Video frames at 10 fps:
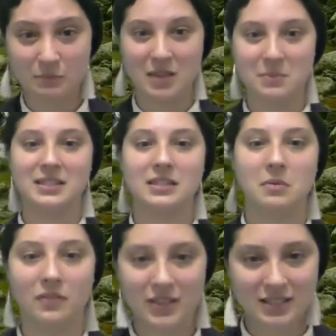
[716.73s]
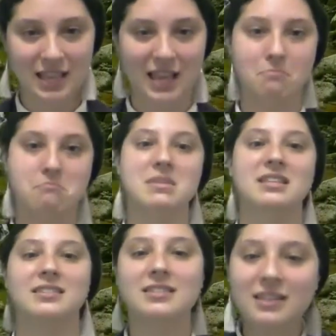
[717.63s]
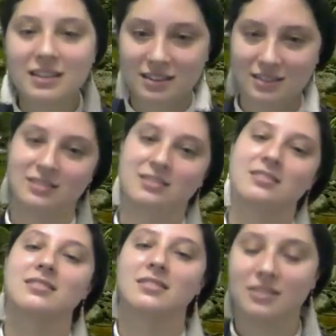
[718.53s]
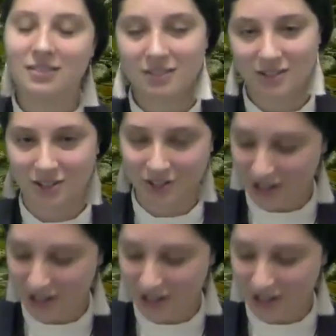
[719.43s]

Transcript: maybe some of it's like misting. All